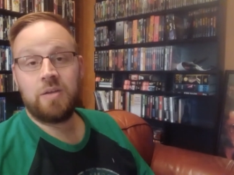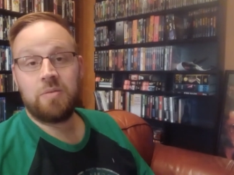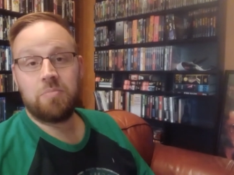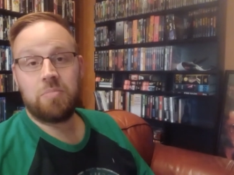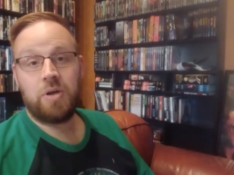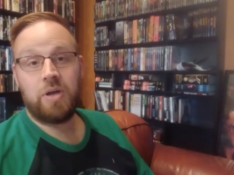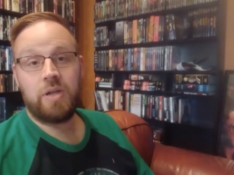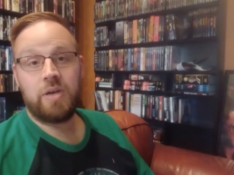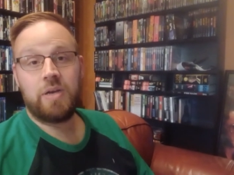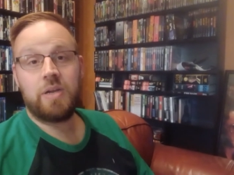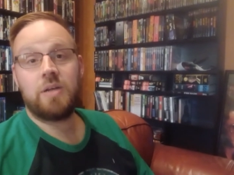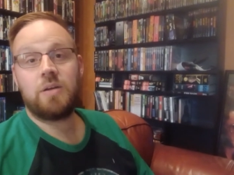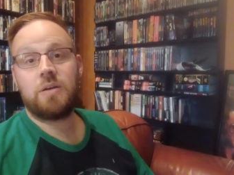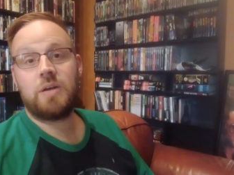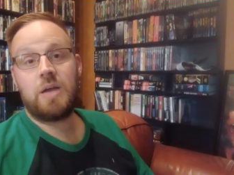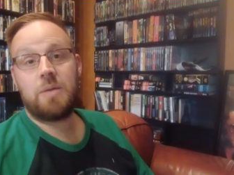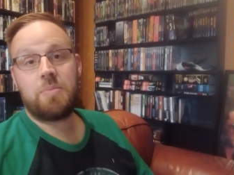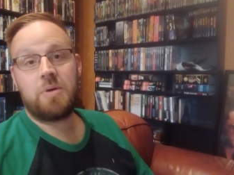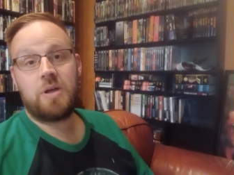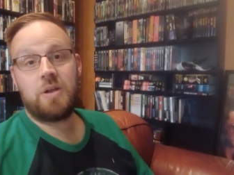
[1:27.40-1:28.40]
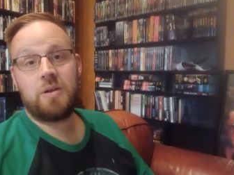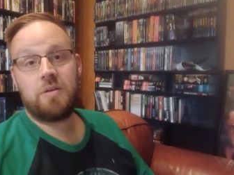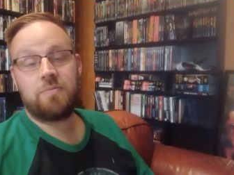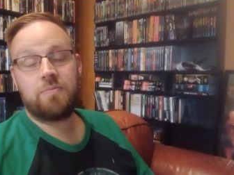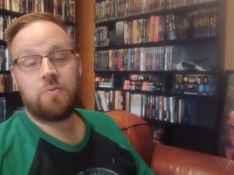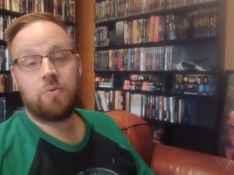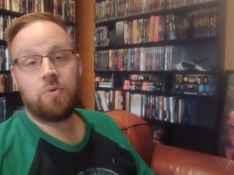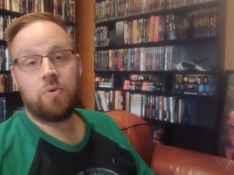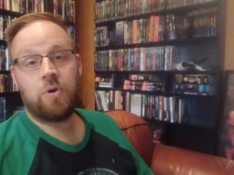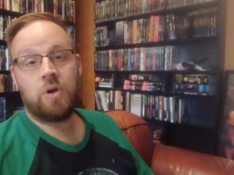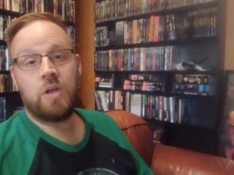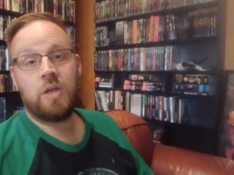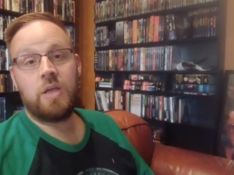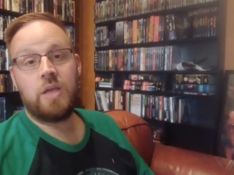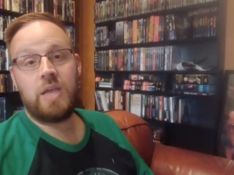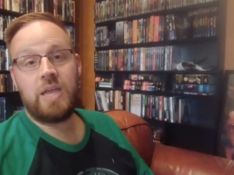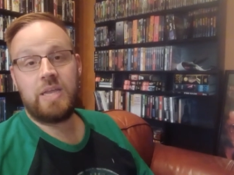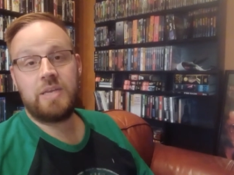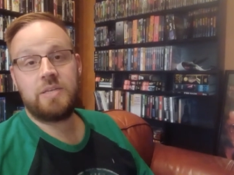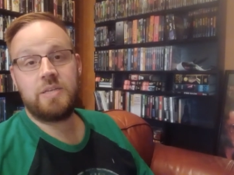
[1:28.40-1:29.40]
But I bought it for
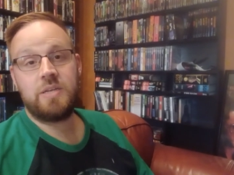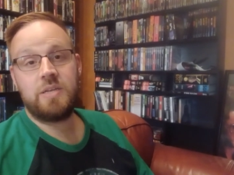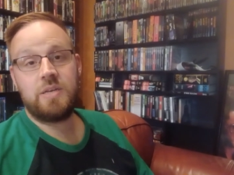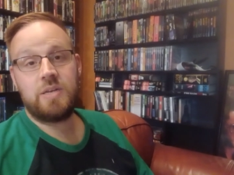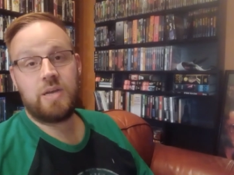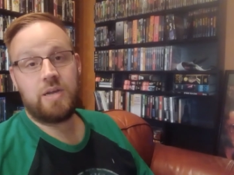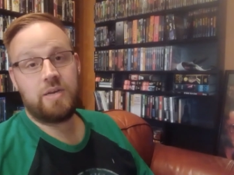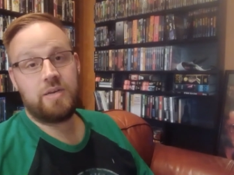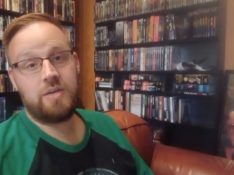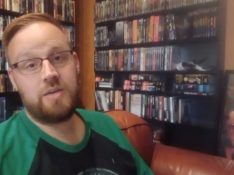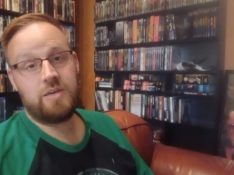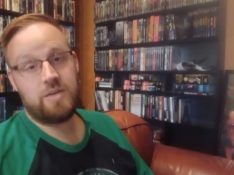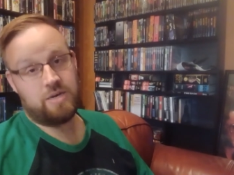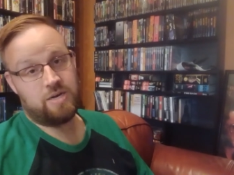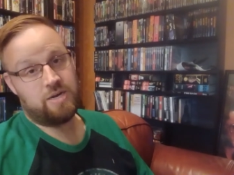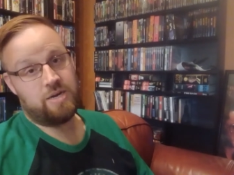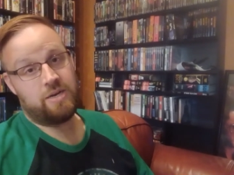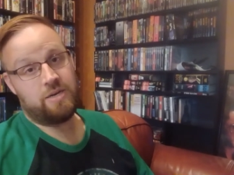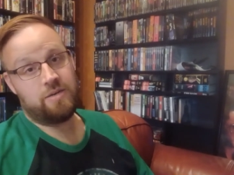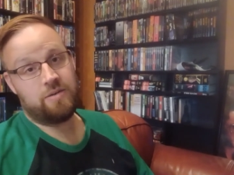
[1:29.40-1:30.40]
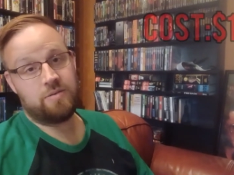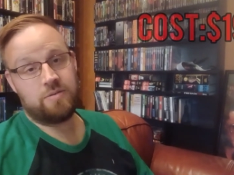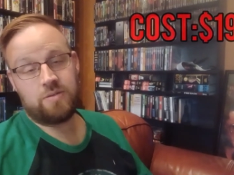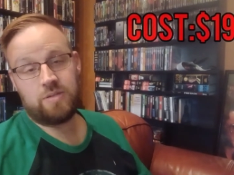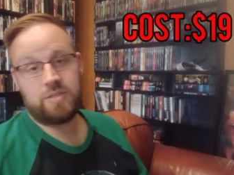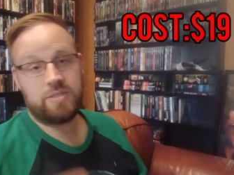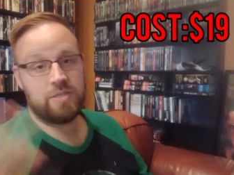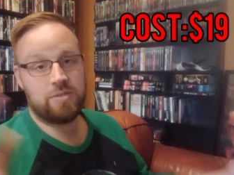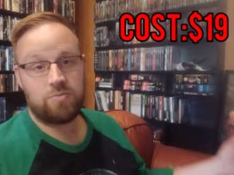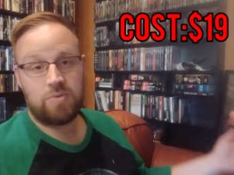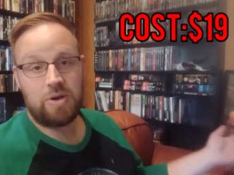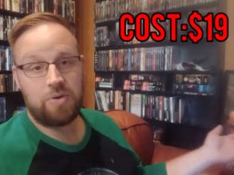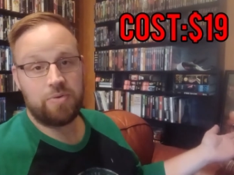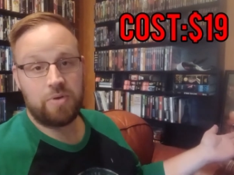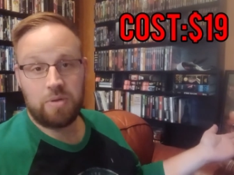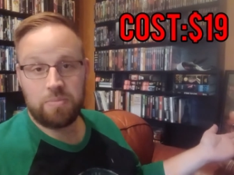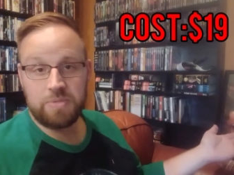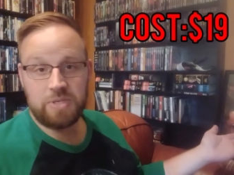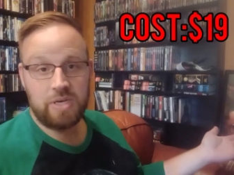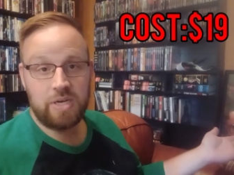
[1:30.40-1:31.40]
$18.99. So let's just round
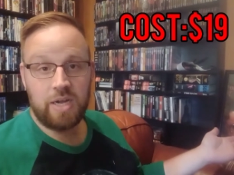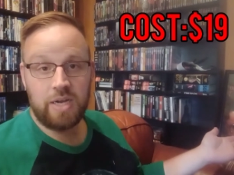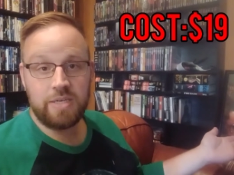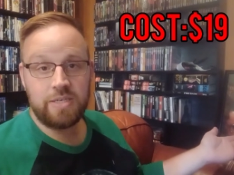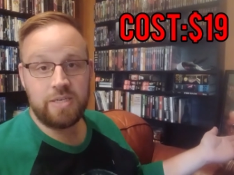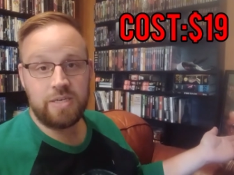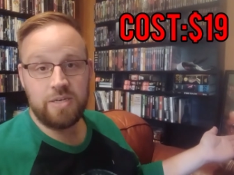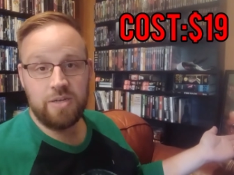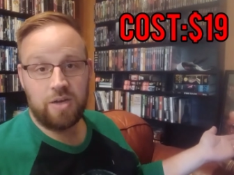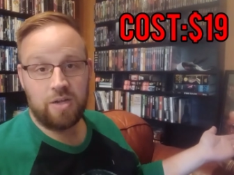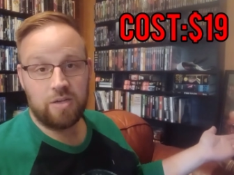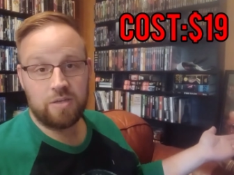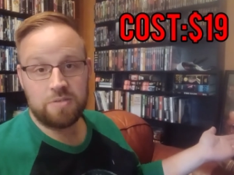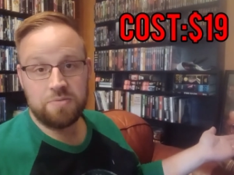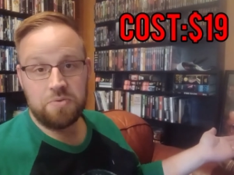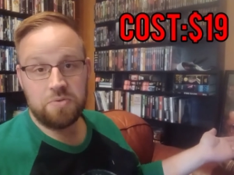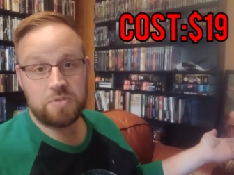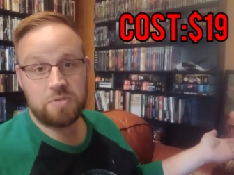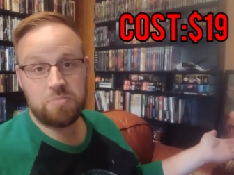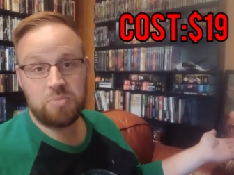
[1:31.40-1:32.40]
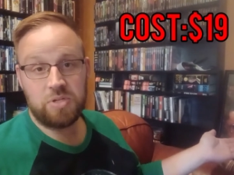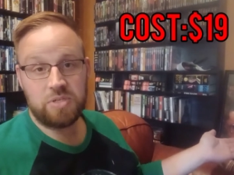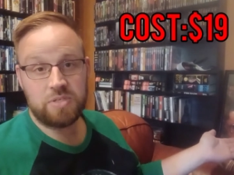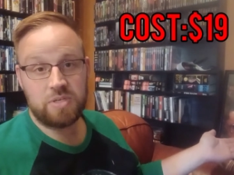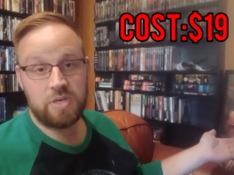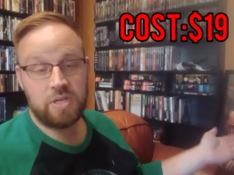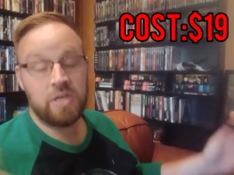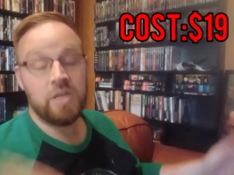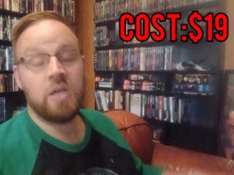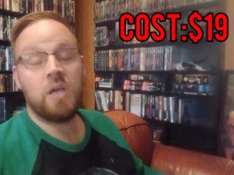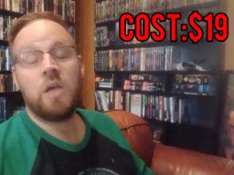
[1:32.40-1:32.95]
up, say $19 for simplicity.